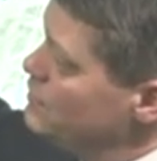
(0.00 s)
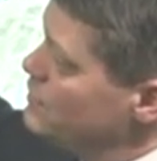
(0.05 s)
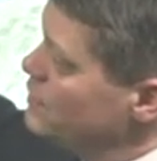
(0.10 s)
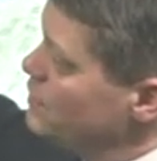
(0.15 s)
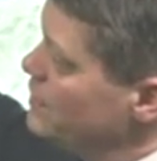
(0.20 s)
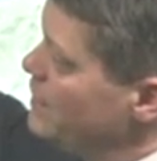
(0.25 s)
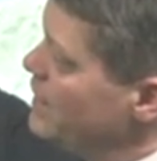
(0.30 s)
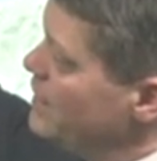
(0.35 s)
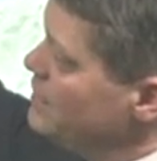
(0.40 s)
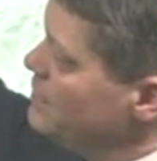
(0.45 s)
go
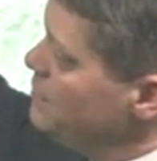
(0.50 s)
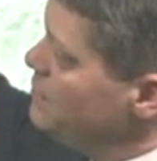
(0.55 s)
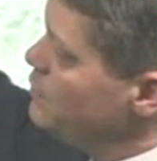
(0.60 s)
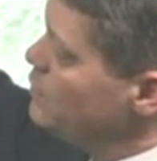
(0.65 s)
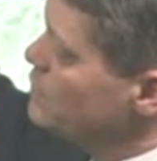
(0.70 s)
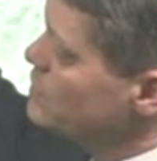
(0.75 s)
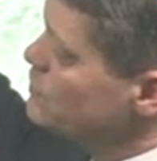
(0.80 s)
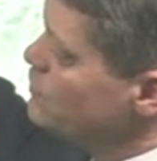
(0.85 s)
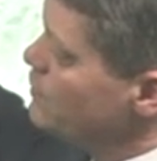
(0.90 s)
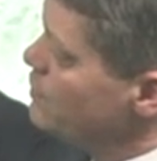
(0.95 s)
to
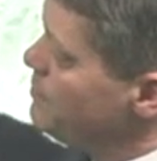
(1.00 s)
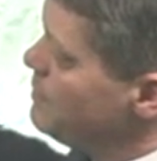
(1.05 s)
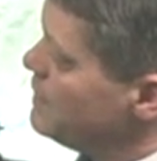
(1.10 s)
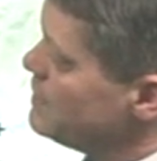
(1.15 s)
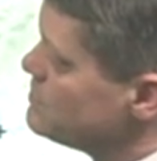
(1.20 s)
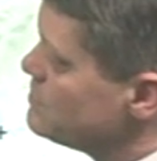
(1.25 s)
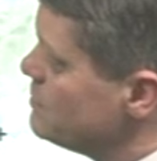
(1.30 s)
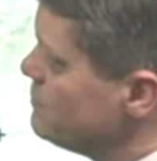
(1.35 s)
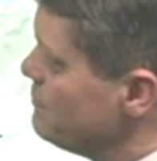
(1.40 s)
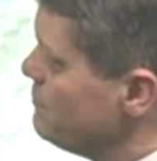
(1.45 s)
NWS
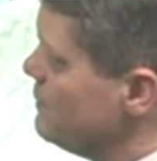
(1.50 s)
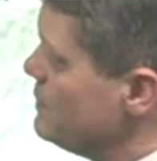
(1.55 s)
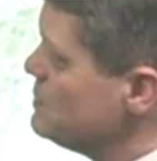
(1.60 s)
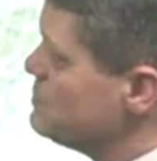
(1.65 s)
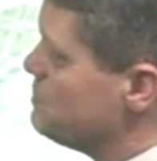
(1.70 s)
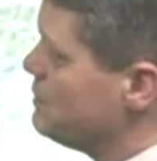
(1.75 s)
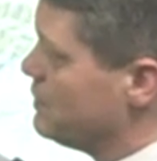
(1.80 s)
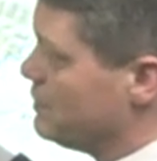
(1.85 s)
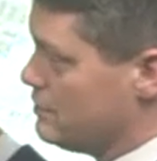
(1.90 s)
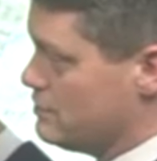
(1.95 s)
Fairbanks on
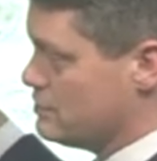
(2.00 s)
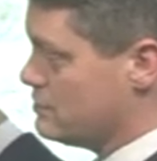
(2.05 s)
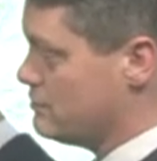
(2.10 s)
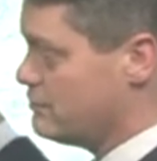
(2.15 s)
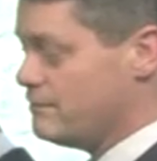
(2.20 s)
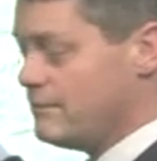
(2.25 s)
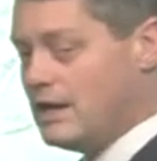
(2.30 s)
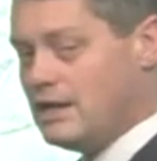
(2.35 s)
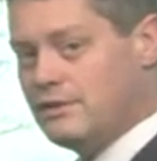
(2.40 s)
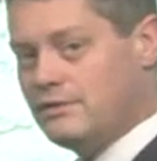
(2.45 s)
Facebook and just
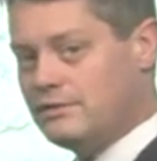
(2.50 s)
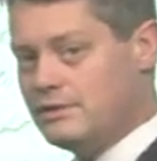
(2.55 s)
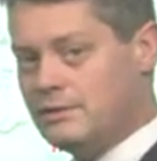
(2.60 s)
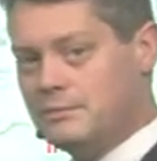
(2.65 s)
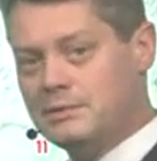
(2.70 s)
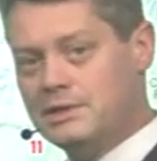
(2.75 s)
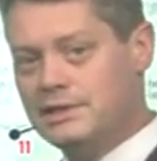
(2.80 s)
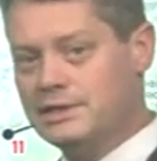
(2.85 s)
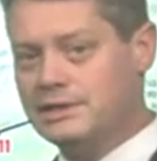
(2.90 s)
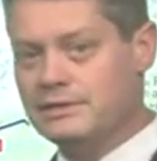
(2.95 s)
follow them,
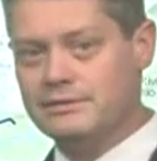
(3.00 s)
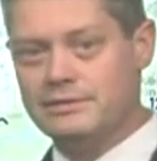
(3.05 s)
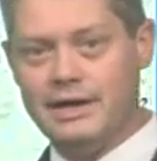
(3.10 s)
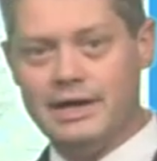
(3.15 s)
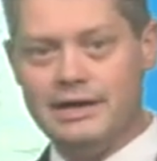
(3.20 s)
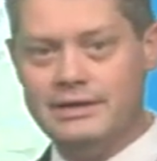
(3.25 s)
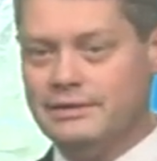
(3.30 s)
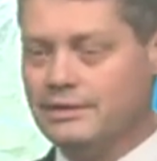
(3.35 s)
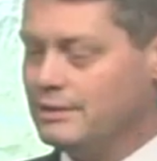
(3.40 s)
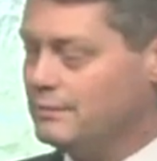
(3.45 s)
click
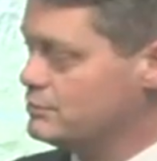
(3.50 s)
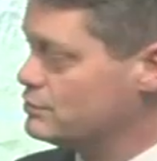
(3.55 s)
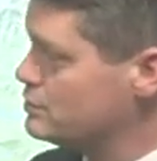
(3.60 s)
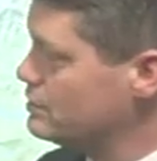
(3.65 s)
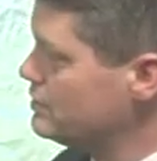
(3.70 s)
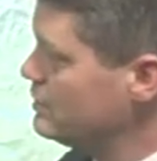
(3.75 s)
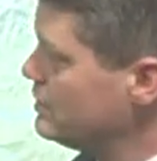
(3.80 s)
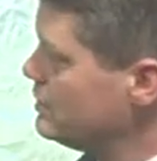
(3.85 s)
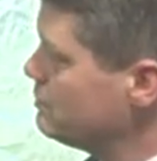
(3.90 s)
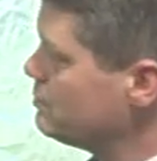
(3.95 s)
like, I'm sure
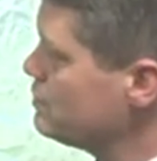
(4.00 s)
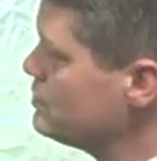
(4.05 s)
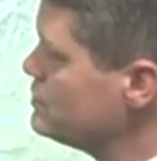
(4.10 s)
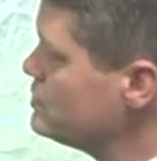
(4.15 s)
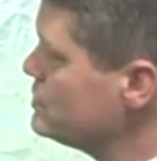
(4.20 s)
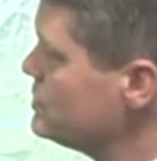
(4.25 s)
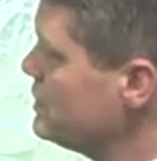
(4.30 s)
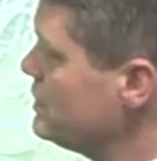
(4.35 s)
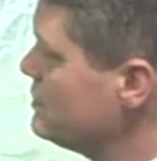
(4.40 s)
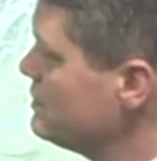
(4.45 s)
they'd
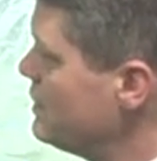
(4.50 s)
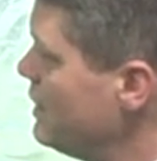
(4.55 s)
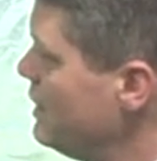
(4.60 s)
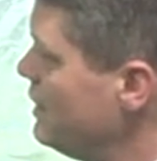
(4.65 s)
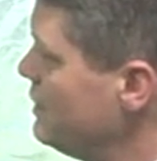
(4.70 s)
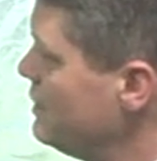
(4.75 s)
appreciate that.